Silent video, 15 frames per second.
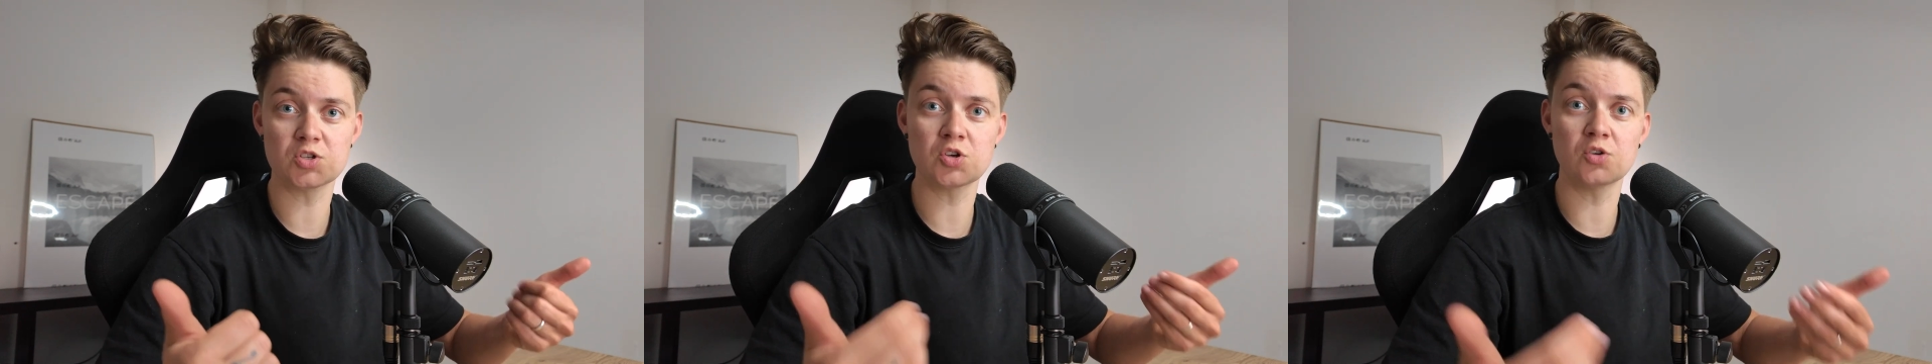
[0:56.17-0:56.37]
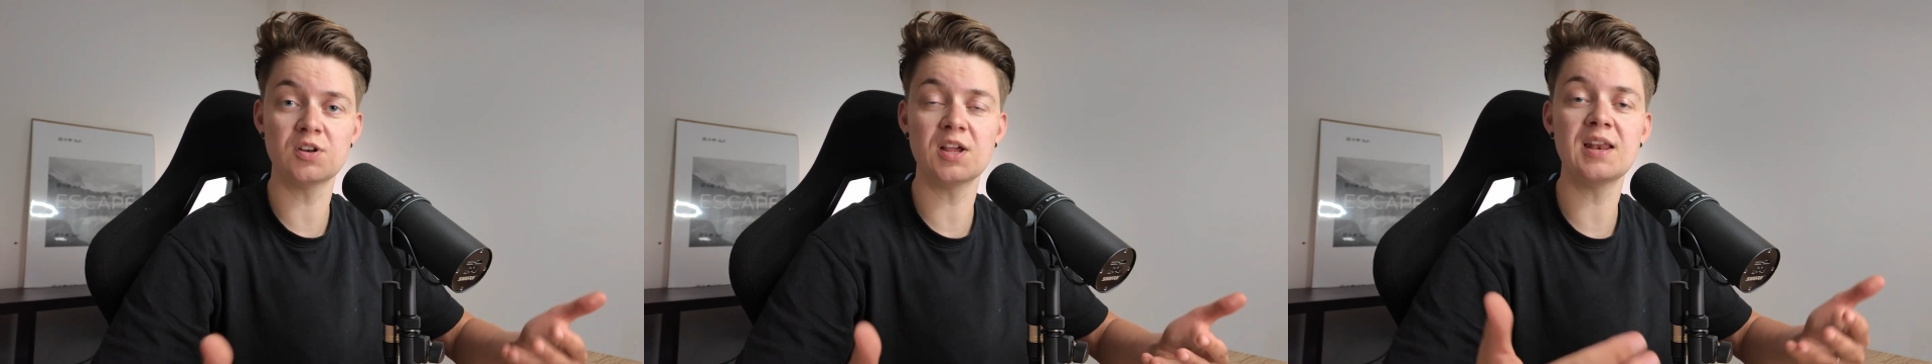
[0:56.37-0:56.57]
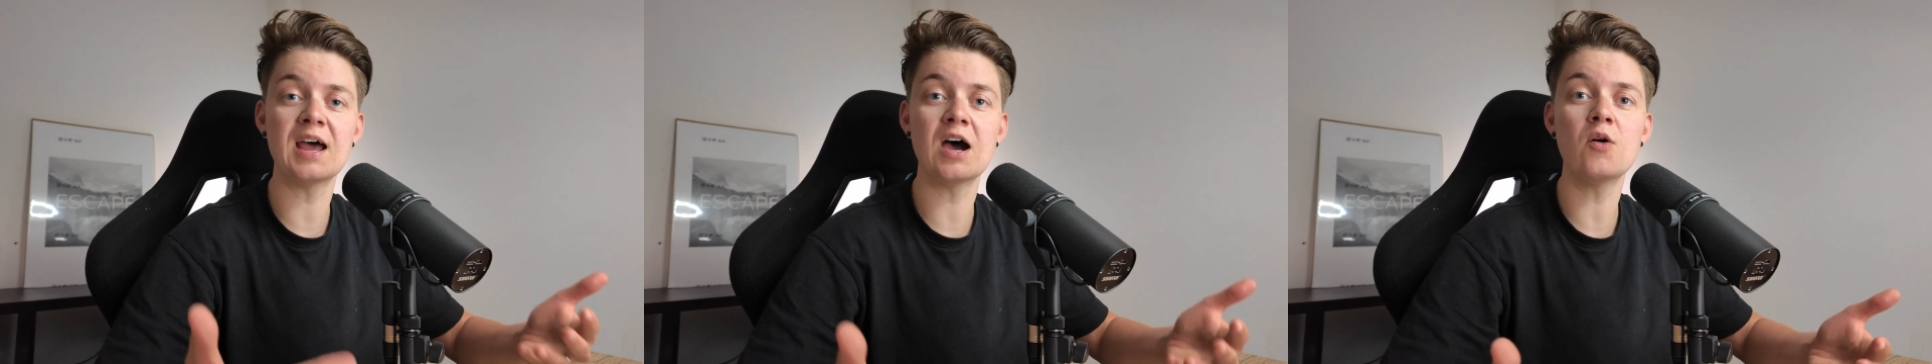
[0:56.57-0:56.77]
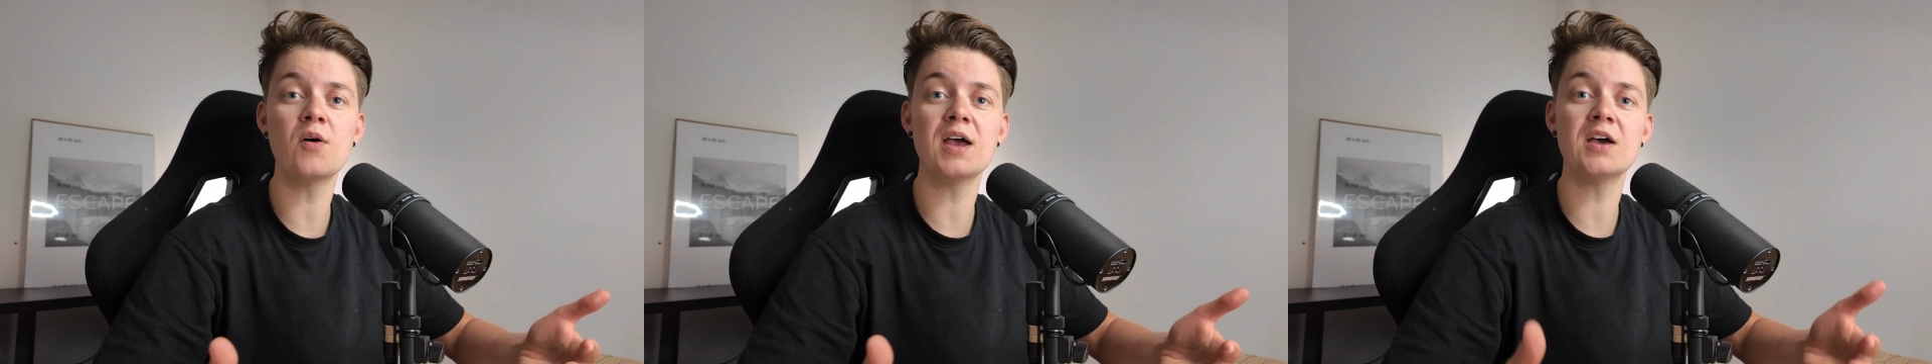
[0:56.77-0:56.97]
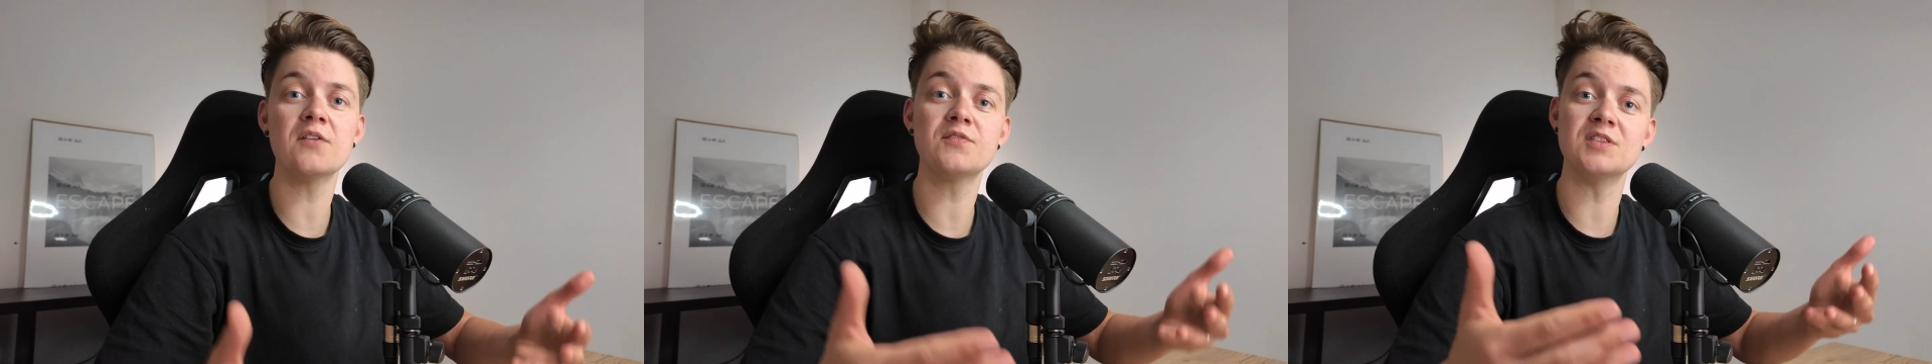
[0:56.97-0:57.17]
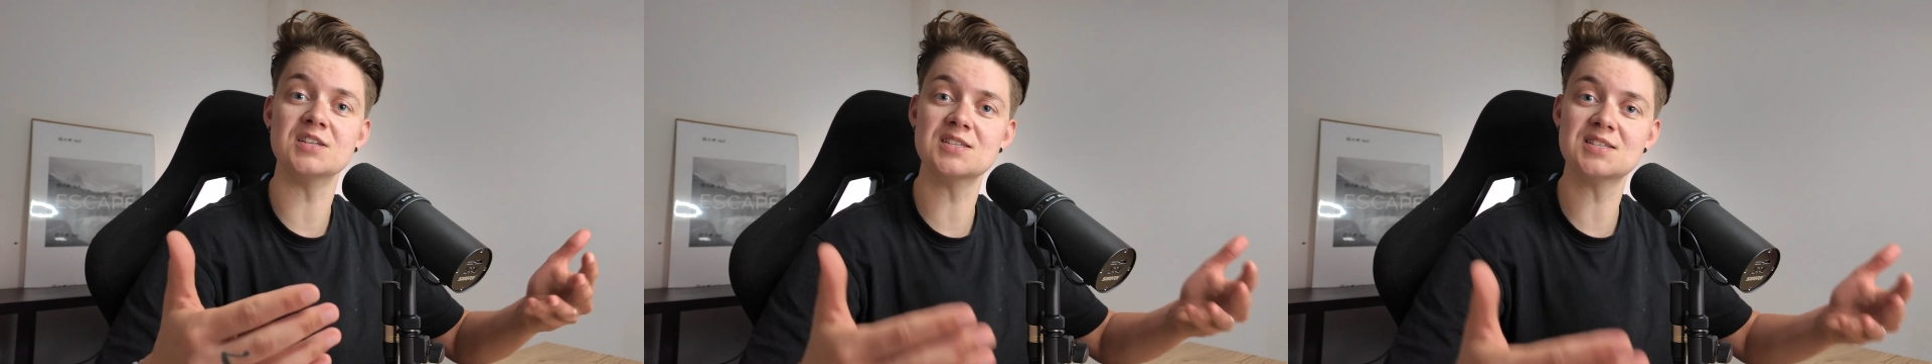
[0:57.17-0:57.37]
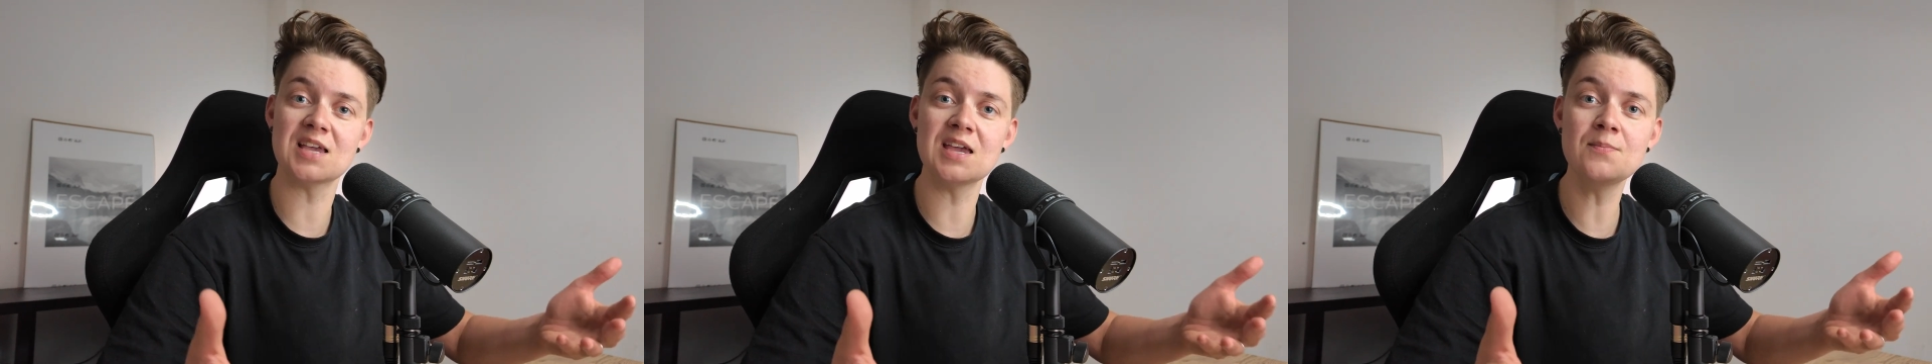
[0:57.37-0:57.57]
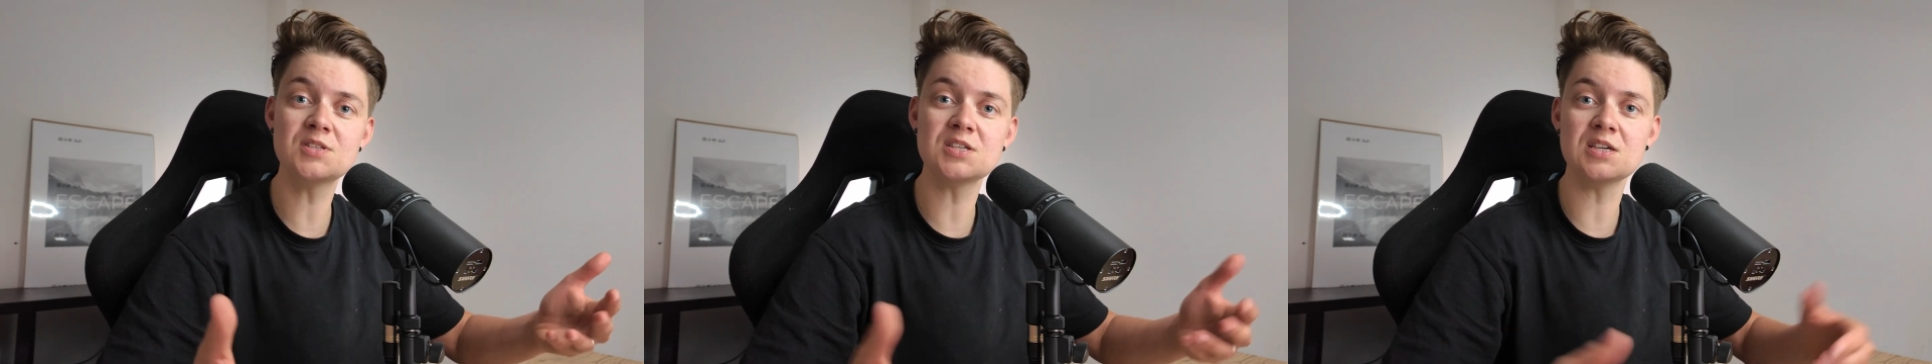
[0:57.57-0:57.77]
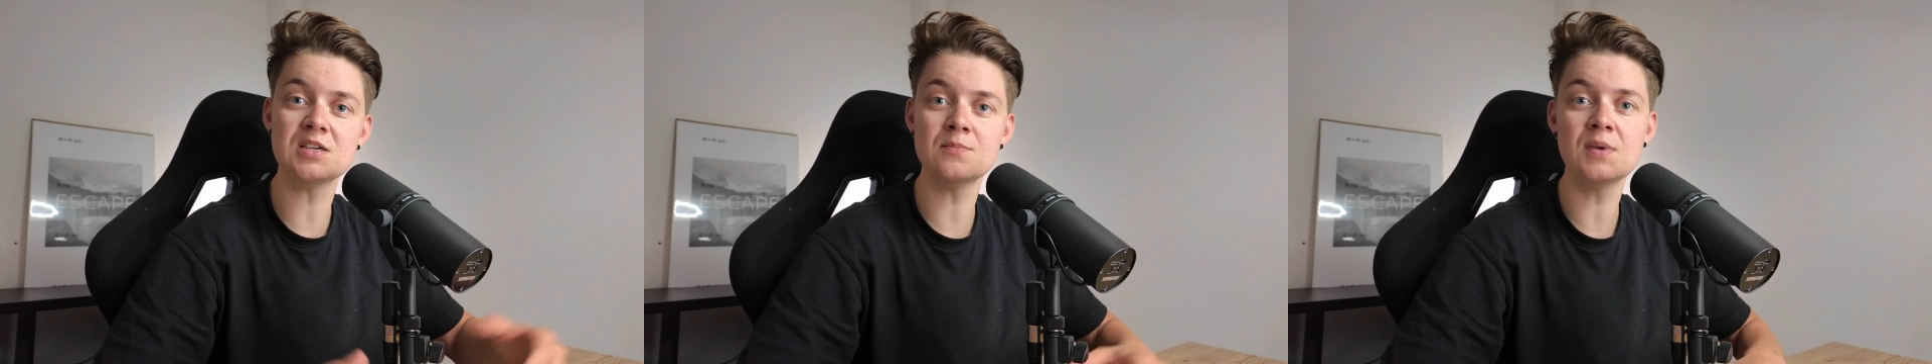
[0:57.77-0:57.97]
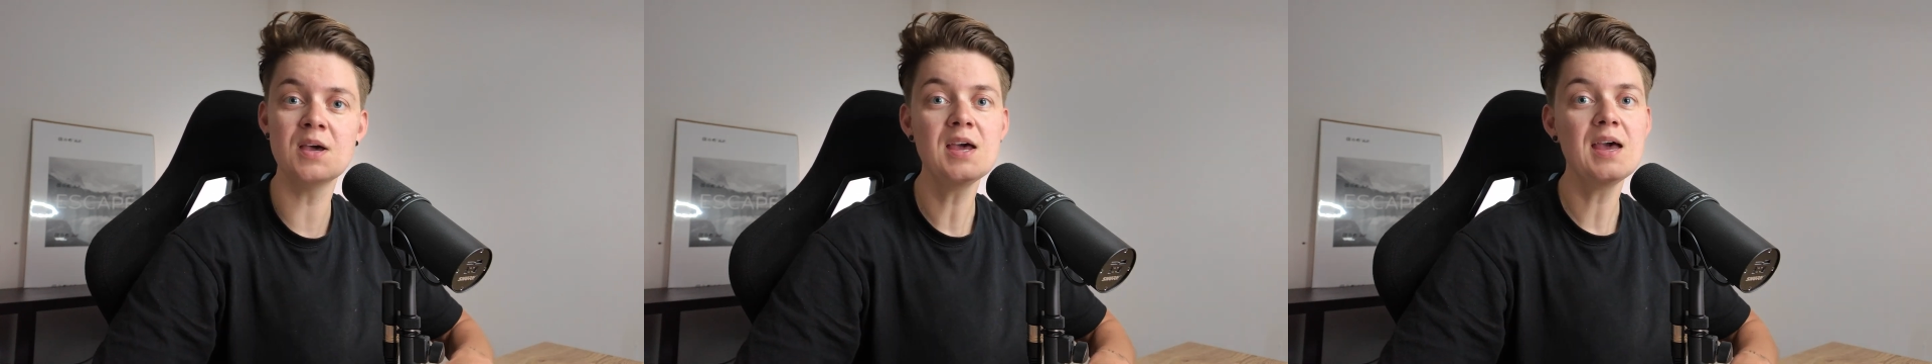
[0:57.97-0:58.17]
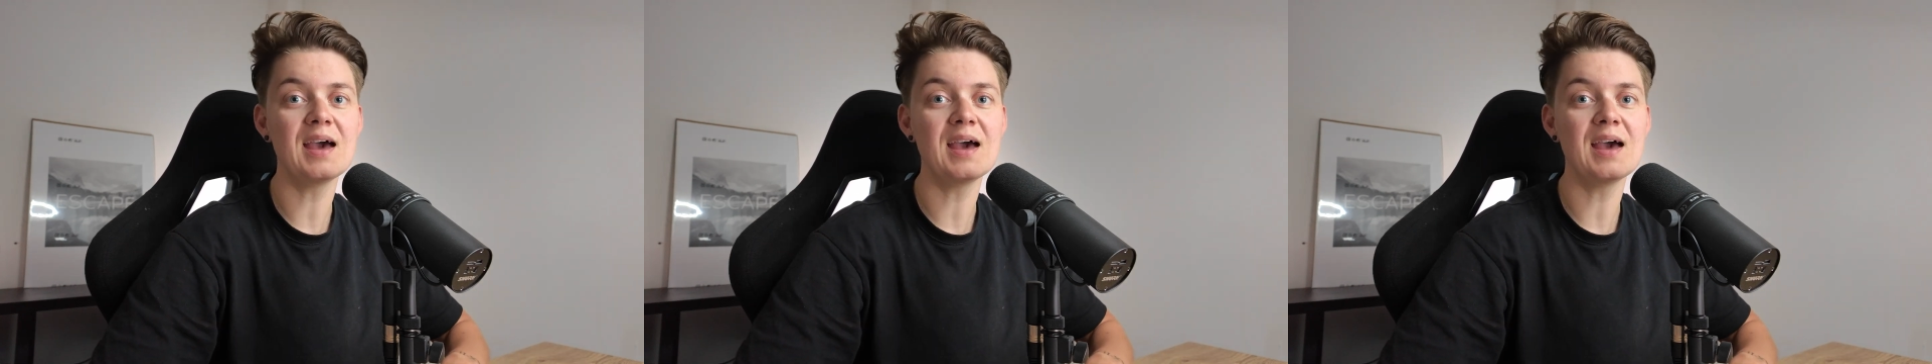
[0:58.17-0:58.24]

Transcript: So they now have the same team